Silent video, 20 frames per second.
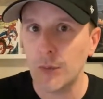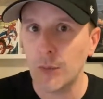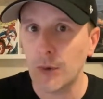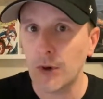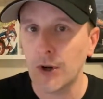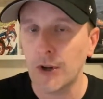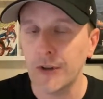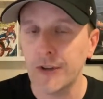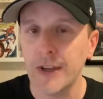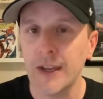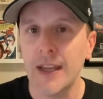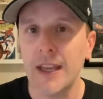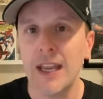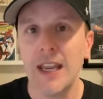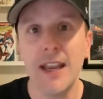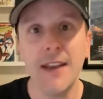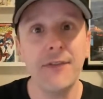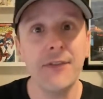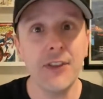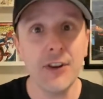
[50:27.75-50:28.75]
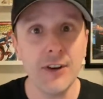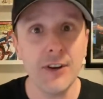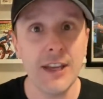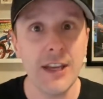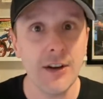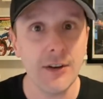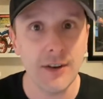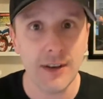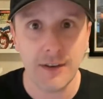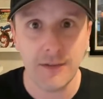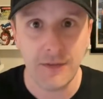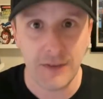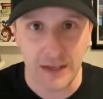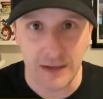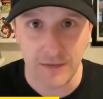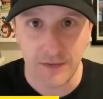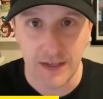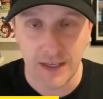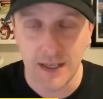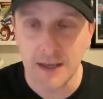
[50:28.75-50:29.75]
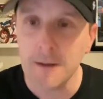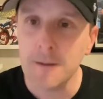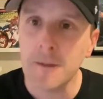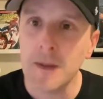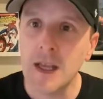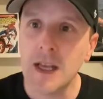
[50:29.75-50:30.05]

world. If they're here in VeVe,